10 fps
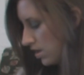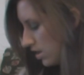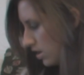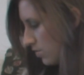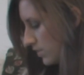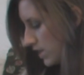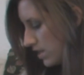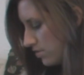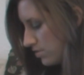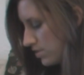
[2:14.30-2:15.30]
The
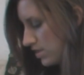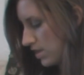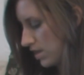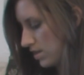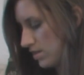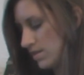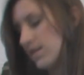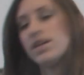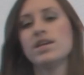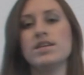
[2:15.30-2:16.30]
other thing
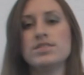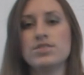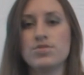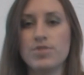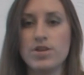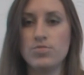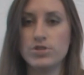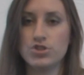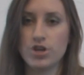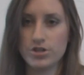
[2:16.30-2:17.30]
is the
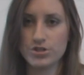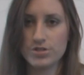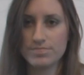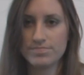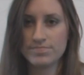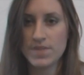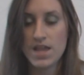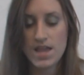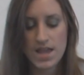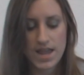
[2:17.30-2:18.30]
3-in-1 charger,
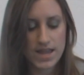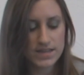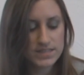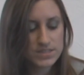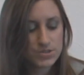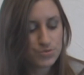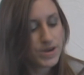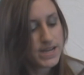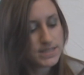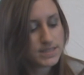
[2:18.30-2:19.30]
and this is
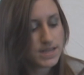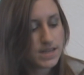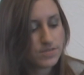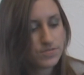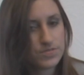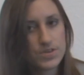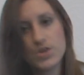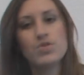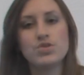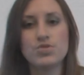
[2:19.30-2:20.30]
great if
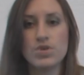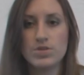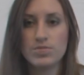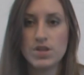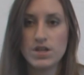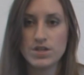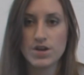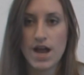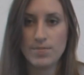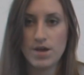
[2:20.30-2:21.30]
you don't want to plug
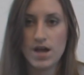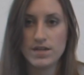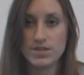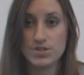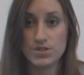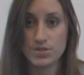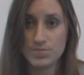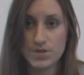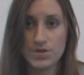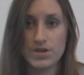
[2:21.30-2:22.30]
your iPod into the
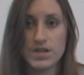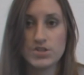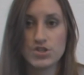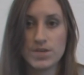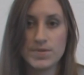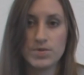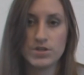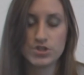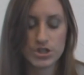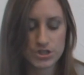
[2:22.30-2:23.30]
computer each time you
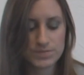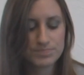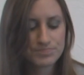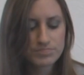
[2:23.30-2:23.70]
want to charge it.